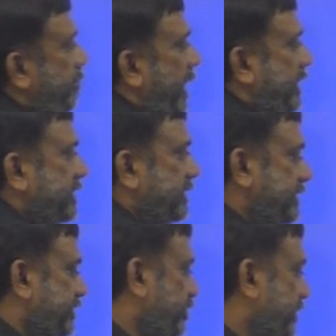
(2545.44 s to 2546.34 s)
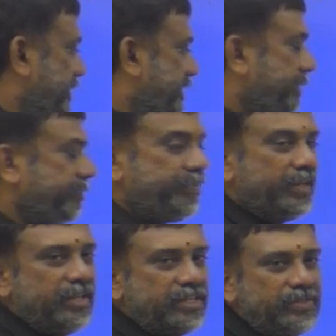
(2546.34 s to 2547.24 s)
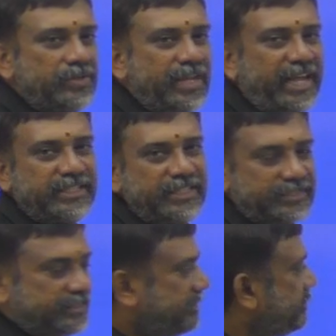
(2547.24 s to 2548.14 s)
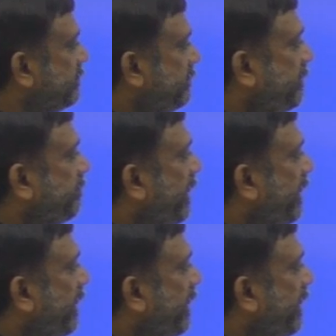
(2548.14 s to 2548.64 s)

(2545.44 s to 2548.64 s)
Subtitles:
patterned shirt. So like this we